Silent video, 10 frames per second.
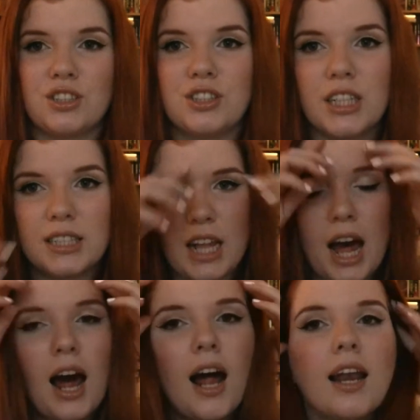just
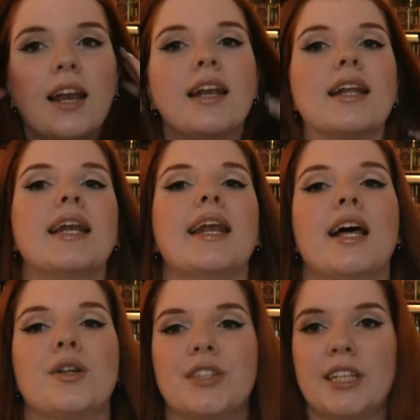a
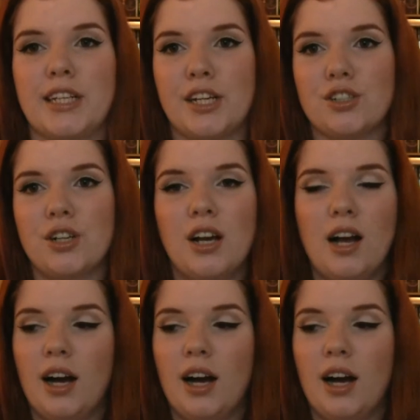little teenager,